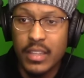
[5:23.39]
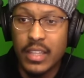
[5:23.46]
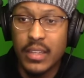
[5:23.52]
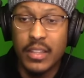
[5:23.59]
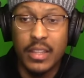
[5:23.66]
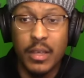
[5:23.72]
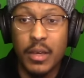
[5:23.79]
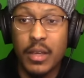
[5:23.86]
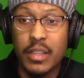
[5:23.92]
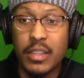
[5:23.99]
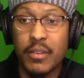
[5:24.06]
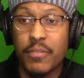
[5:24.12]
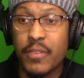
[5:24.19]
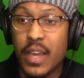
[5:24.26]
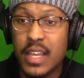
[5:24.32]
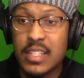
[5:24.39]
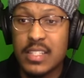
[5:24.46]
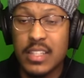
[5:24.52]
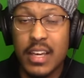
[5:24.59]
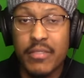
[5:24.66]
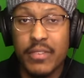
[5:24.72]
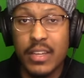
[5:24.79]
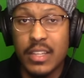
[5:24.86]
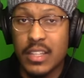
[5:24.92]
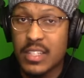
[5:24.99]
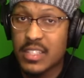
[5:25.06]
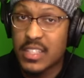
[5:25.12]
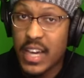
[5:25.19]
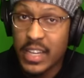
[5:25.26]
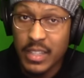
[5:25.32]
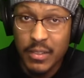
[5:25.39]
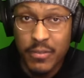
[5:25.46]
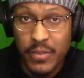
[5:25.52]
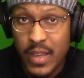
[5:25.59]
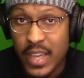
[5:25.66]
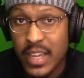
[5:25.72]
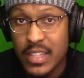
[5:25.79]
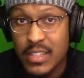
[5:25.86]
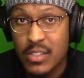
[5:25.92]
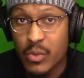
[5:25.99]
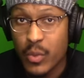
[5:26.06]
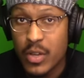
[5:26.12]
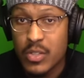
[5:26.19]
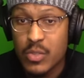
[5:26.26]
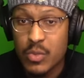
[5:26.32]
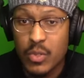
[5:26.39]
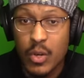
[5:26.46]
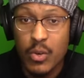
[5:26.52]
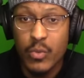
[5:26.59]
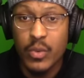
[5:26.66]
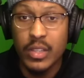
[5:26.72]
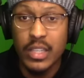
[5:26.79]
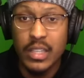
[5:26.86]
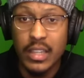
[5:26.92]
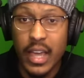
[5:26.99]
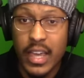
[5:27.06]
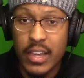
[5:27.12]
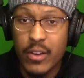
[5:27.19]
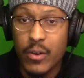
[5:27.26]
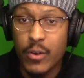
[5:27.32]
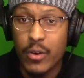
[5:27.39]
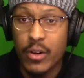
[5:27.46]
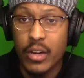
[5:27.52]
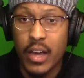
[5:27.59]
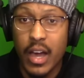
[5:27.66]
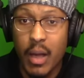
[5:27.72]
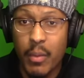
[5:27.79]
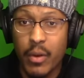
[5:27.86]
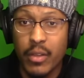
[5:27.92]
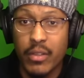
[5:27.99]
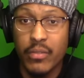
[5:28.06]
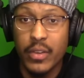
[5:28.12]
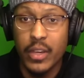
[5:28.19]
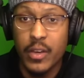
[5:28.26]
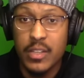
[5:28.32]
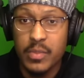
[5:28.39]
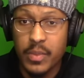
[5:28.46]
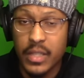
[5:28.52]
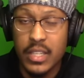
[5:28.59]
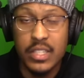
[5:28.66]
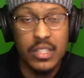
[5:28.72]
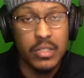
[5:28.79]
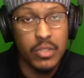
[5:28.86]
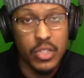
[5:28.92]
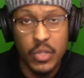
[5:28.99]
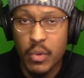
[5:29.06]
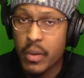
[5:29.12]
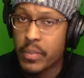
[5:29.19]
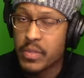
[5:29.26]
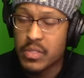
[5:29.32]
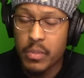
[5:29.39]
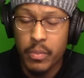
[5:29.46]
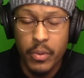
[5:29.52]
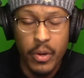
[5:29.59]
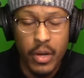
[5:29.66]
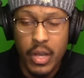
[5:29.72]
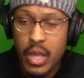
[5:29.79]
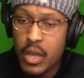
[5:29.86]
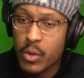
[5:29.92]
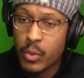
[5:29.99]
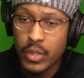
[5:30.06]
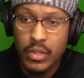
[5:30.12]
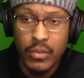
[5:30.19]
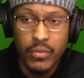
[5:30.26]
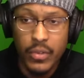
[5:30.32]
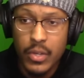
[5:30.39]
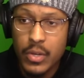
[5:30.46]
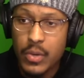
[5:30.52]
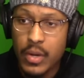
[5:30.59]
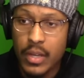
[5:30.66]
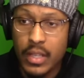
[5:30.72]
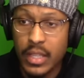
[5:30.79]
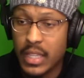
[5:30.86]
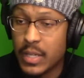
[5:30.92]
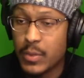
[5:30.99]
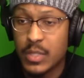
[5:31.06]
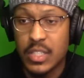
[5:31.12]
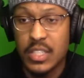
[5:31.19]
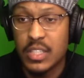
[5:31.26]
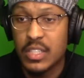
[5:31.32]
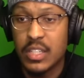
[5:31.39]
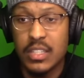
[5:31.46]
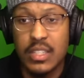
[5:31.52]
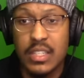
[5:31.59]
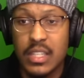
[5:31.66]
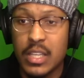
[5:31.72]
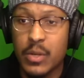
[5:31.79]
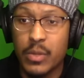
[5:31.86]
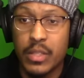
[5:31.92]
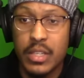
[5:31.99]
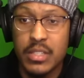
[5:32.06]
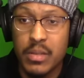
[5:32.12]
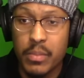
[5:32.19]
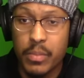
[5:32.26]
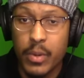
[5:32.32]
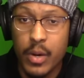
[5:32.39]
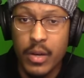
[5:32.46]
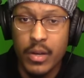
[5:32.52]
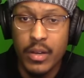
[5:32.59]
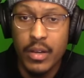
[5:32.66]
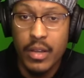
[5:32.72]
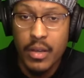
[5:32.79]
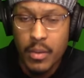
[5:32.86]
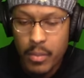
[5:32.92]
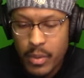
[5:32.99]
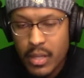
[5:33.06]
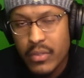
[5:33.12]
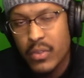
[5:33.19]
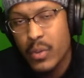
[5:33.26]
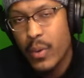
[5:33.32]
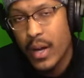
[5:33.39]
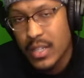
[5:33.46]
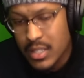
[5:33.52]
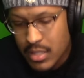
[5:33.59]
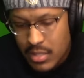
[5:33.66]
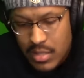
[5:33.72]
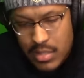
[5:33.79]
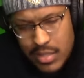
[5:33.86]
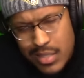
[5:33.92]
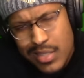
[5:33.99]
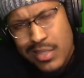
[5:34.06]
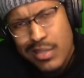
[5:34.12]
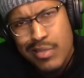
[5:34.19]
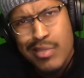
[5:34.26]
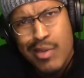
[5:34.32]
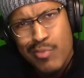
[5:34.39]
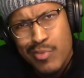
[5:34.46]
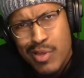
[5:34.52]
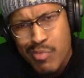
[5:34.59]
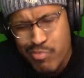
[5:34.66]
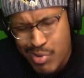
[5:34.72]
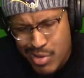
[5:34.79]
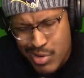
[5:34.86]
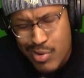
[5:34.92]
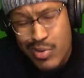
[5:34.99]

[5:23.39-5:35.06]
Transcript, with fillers: The, the, the fans love it. The silent fans, the ones who don't really like or comment on the videos, but they still show up and support with the view, which is just as equally as important. But if you are watching, just just hit the thumbs up button,